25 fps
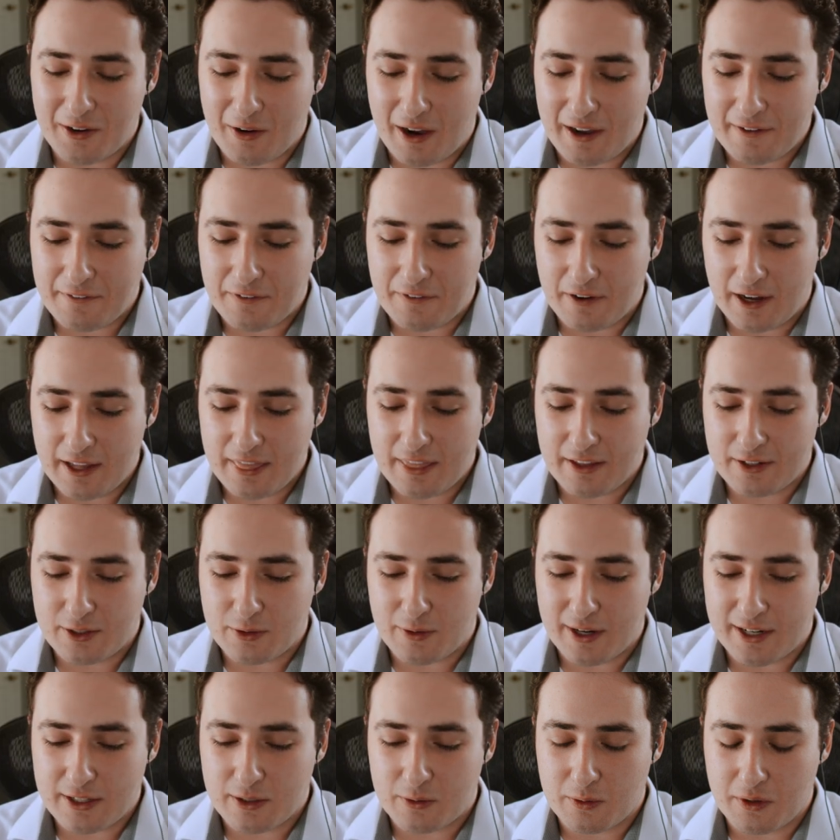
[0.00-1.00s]
You know, I find the
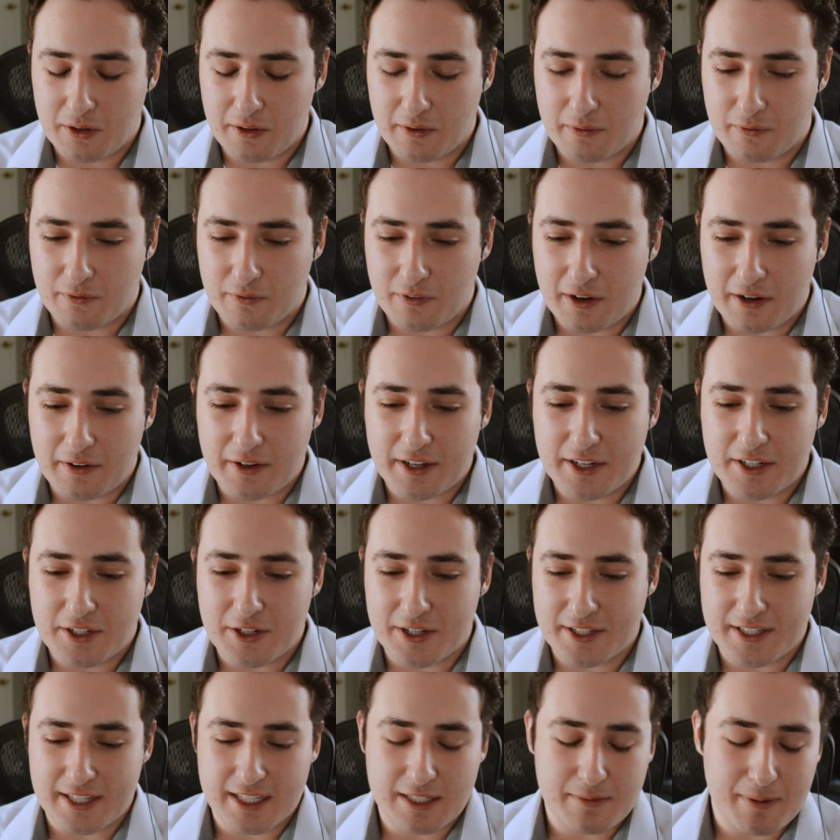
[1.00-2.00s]
director role very
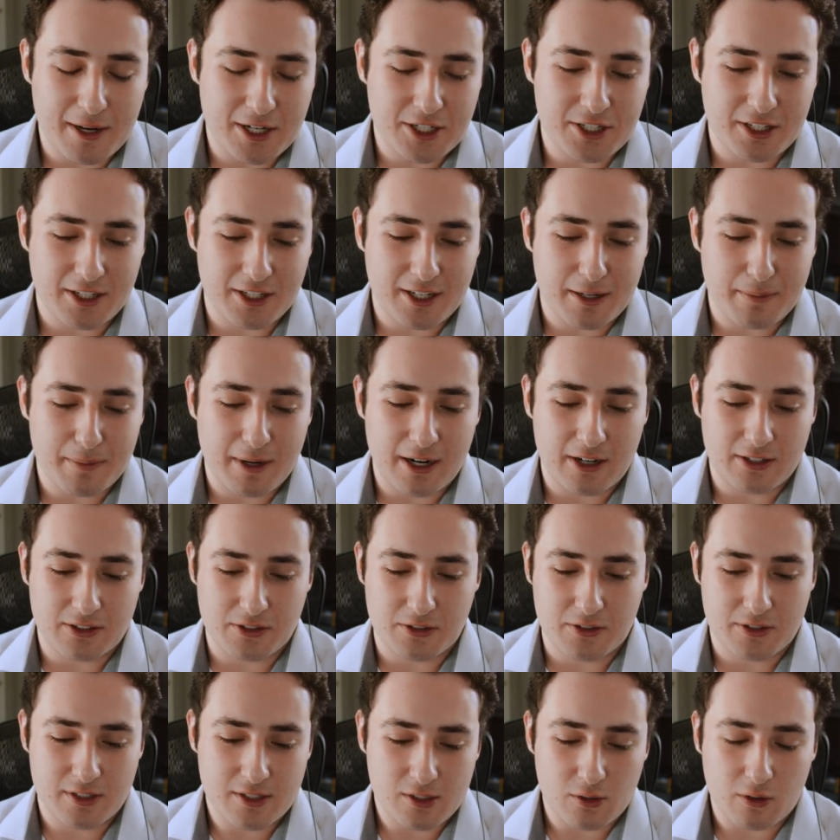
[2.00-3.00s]
interesting, especially
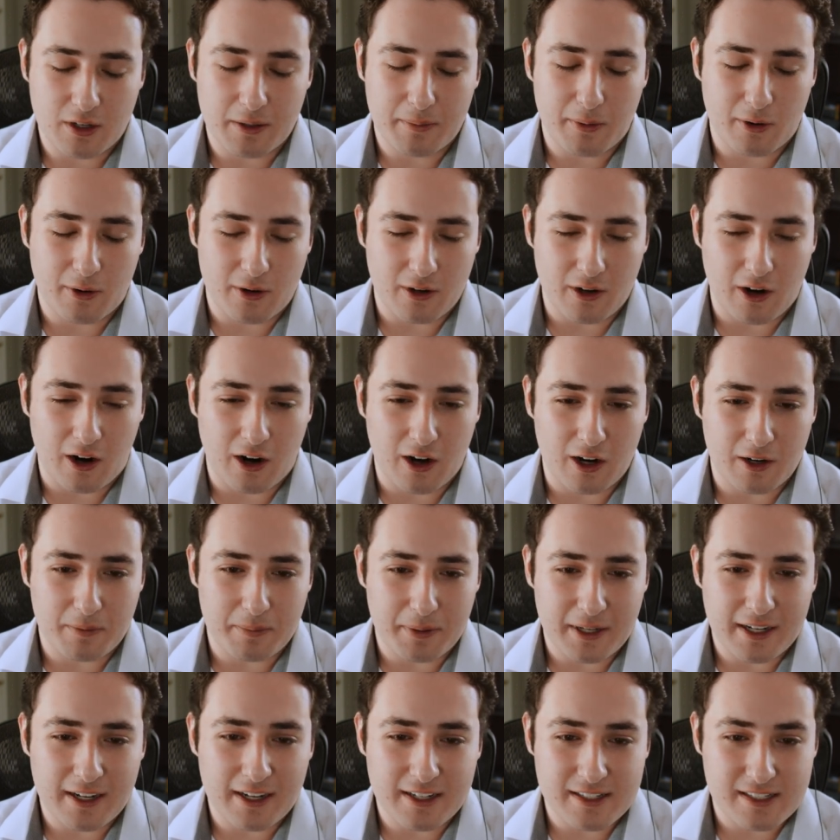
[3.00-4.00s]
compared to storyboard
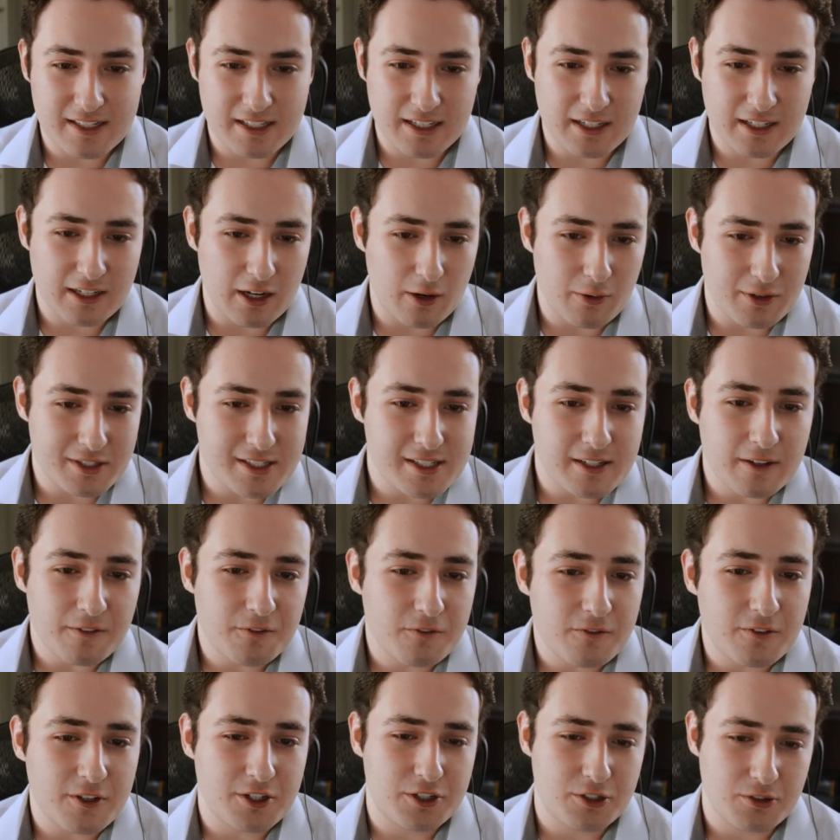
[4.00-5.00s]
art, because, you know, it's
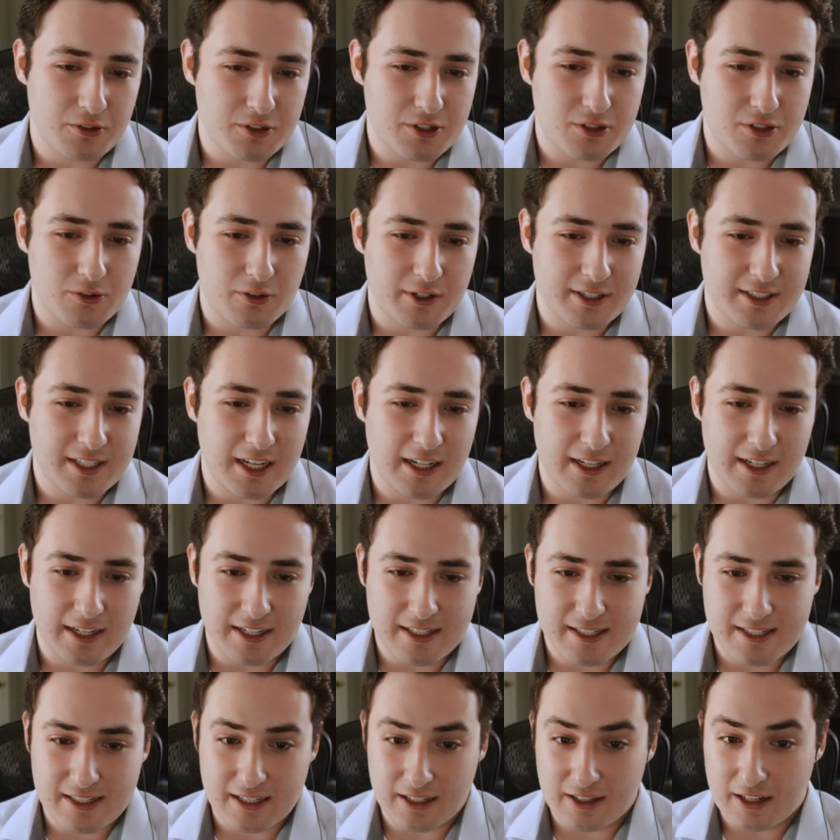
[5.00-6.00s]
still visual
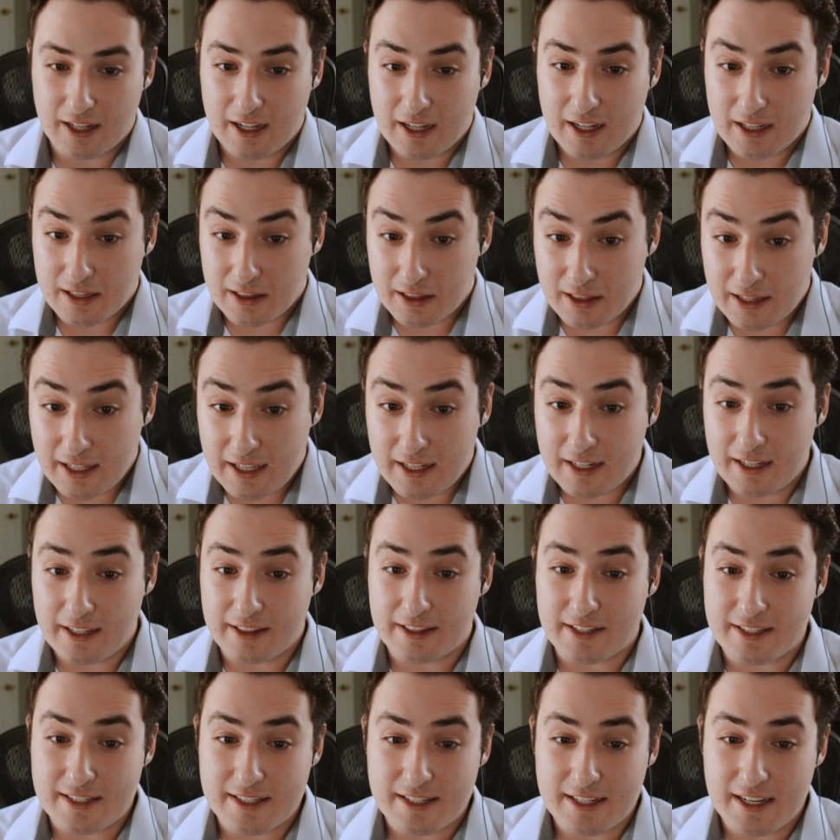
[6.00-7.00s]
storytelling. It's still
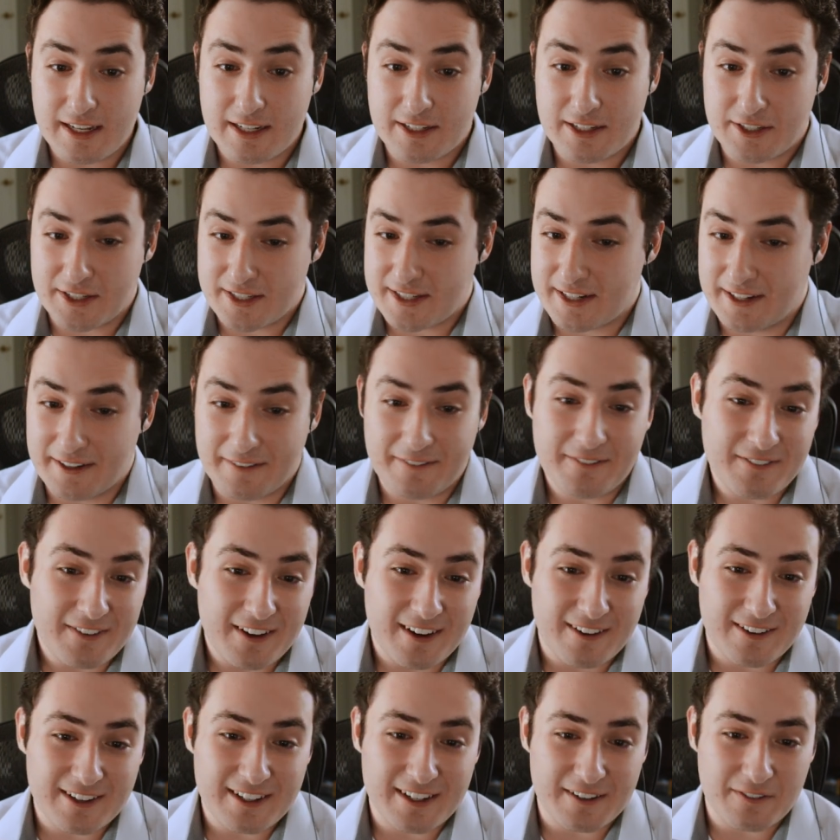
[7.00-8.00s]
leading the scene, just in a
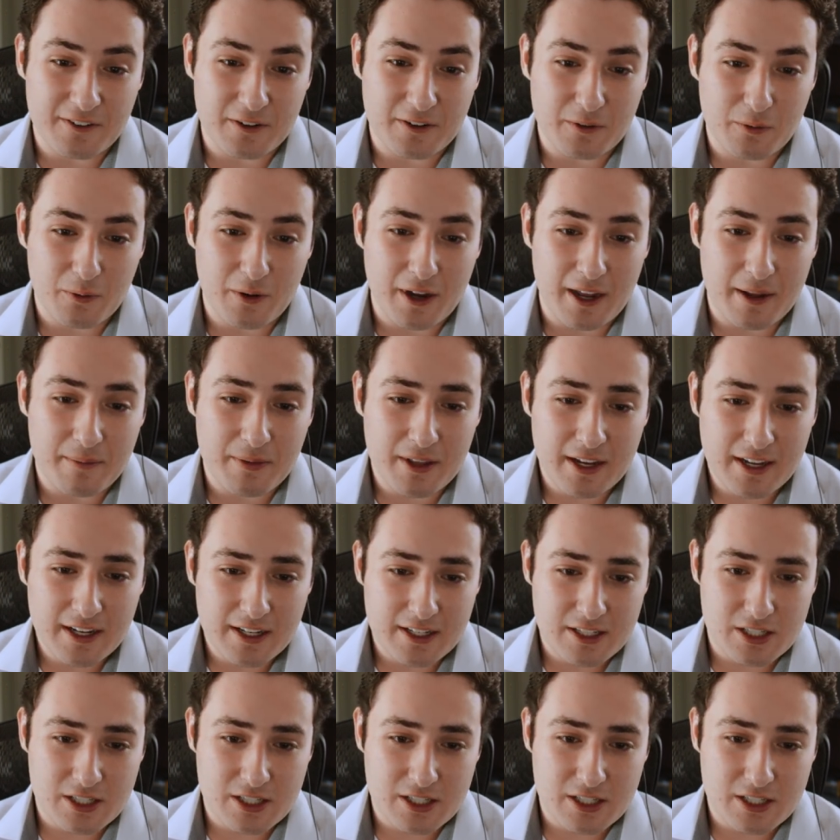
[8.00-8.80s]
very different way.